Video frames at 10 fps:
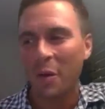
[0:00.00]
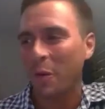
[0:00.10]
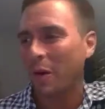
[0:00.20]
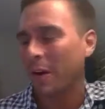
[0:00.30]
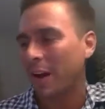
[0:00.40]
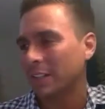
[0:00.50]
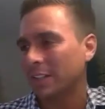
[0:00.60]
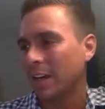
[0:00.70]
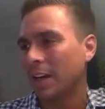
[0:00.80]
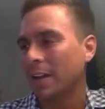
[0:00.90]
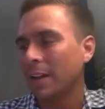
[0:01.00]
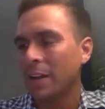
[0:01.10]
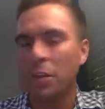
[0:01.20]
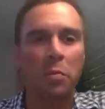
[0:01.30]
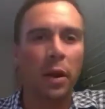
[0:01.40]
Whereas the
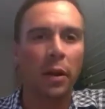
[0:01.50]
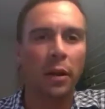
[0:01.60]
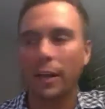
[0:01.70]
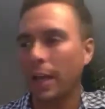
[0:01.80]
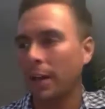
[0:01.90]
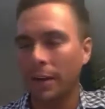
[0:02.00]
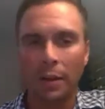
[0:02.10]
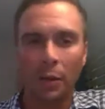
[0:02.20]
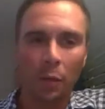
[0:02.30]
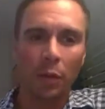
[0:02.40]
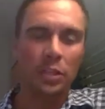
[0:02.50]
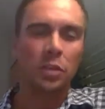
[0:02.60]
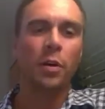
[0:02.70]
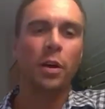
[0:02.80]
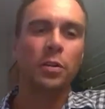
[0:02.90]
parent that will
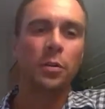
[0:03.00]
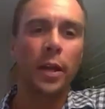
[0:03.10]
let you watch the